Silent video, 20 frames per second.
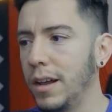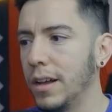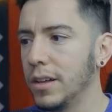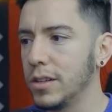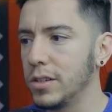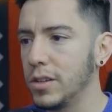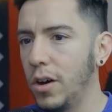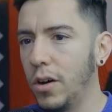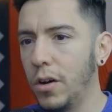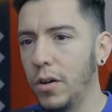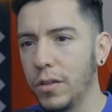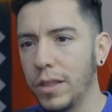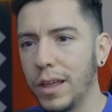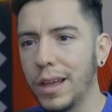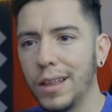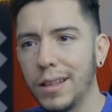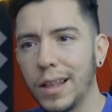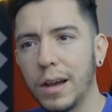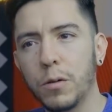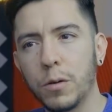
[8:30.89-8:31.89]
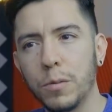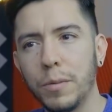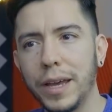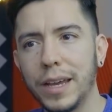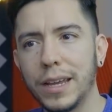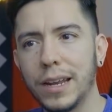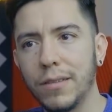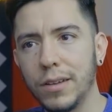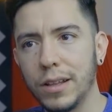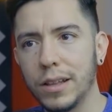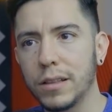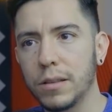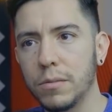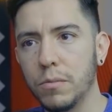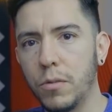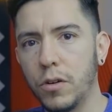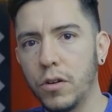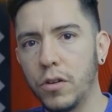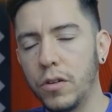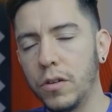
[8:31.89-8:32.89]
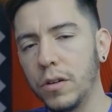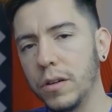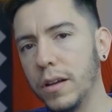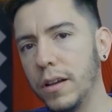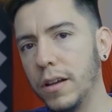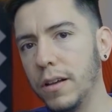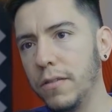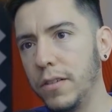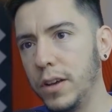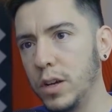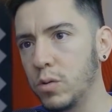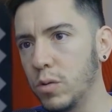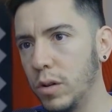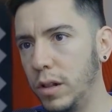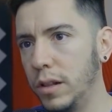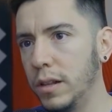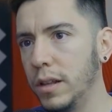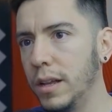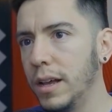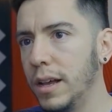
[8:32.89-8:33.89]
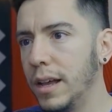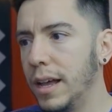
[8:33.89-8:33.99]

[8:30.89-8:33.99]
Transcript: So that would make it a bit more visual.